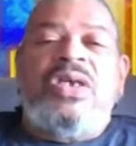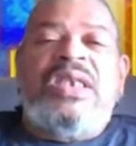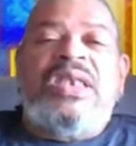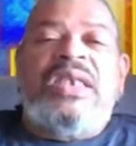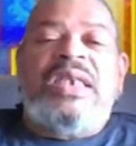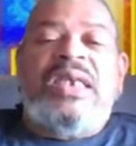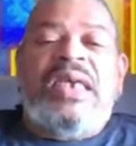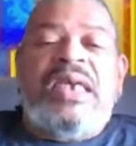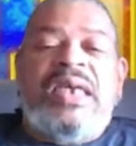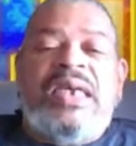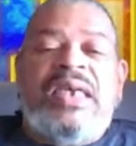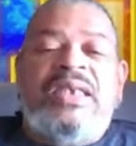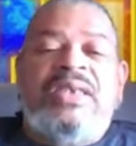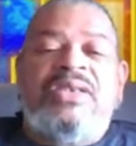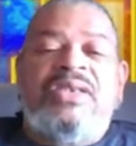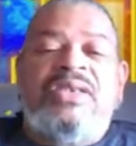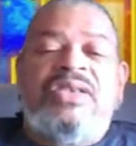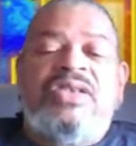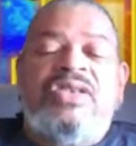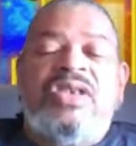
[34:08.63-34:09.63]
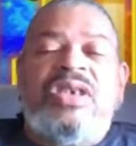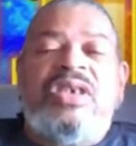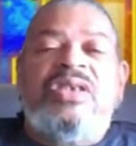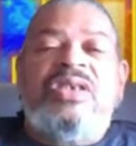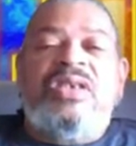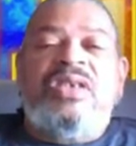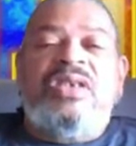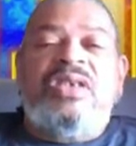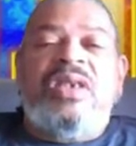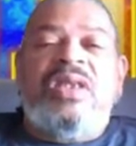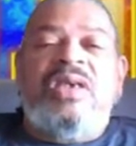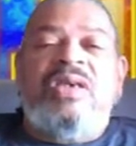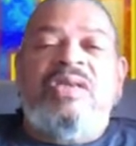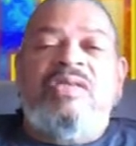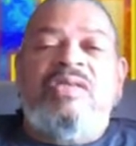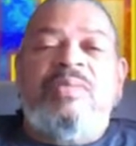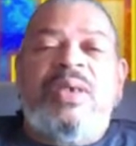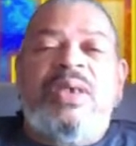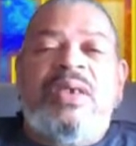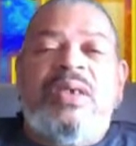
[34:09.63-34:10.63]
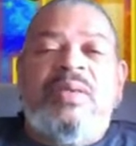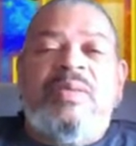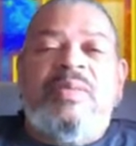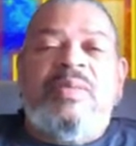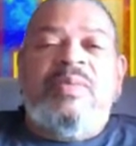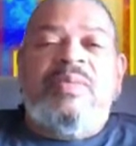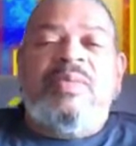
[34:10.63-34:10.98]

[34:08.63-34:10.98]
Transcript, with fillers: Yes, Jesus Loves Me,